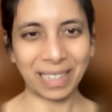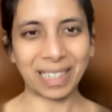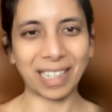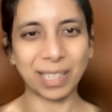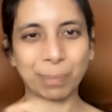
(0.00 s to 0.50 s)

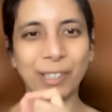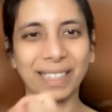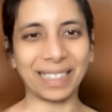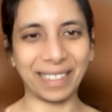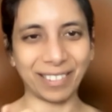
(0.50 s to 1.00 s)

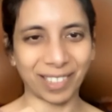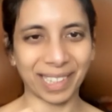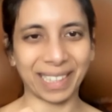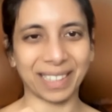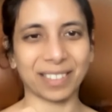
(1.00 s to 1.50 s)
correspondingly
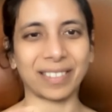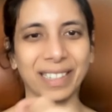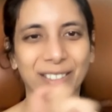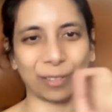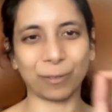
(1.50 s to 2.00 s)
rotate,
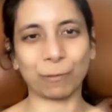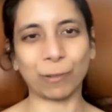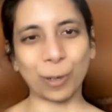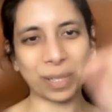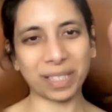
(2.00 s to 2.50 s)
right? So you have to
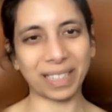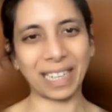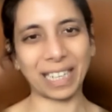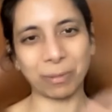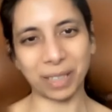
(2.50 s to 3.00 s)
force the
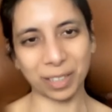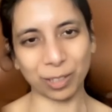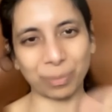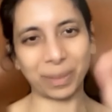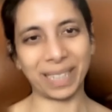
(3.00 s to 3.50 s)
network
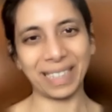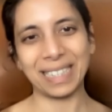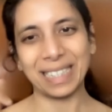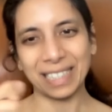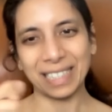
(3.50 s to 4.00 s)
to be
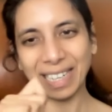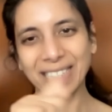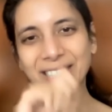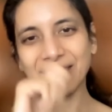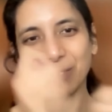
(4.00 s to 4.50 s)

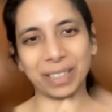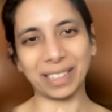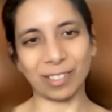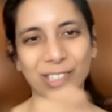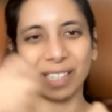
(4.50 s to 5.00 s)
changing with
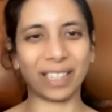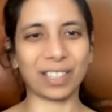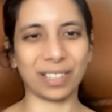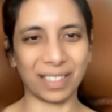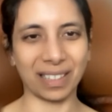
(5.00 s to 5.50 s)
the
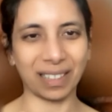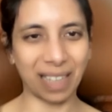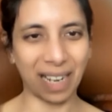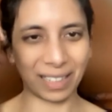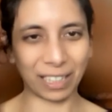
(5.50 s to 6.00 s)
rotation,
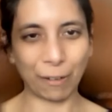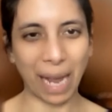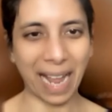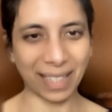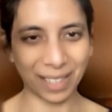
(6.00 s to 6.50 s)
the
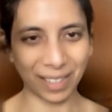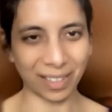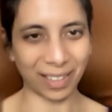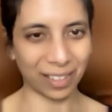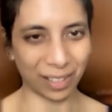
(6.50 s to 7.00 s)

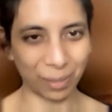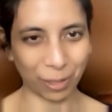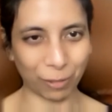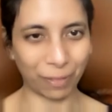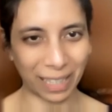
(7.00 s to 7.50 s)
answer in terms
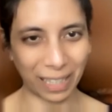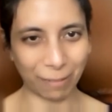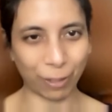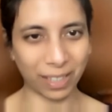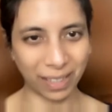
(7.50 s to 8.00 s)
of like
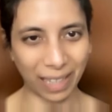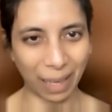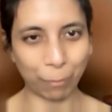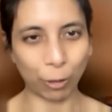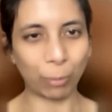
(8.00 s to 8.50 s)
what is the
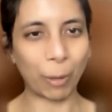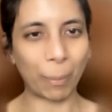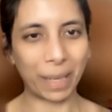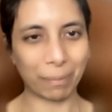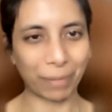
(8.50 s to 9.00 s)
dipole
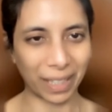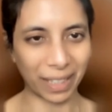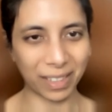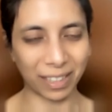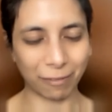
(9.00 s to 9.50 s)
moment
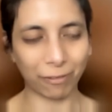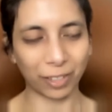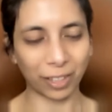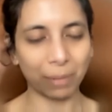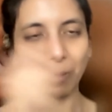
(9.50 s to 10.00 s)
predicted for
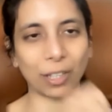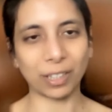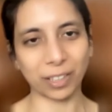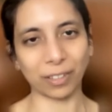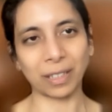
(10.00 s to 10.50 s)
this
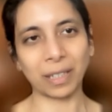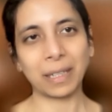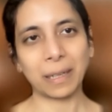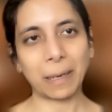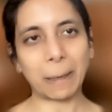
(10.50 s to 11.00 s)
molecule.
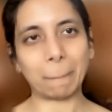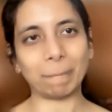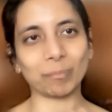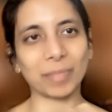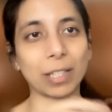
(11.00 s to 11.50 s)

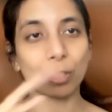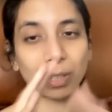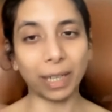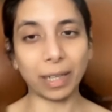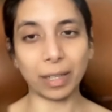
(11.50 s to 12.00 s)
And so
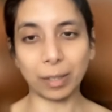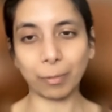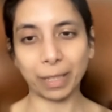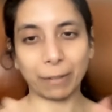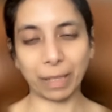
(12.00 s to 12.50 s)

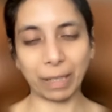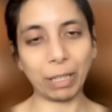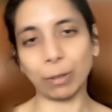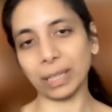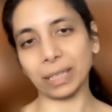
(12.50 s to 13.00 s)
there we,
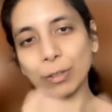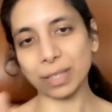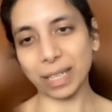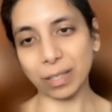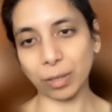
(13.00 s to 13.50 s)
in those
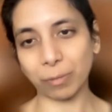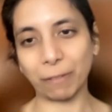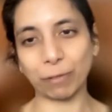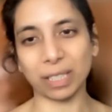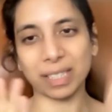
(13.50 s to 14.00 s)
cases,
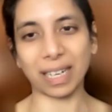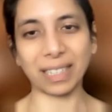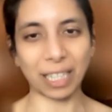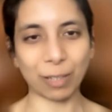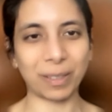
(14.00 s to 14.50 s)
we've
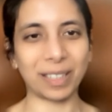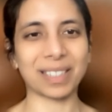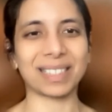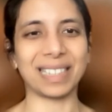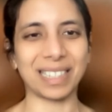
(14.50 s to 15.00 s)
designed
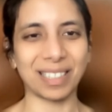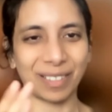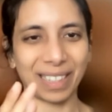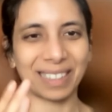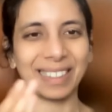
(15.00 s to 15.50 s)
networks that
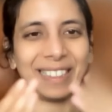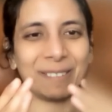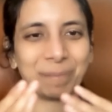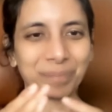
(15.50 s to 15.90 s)
directly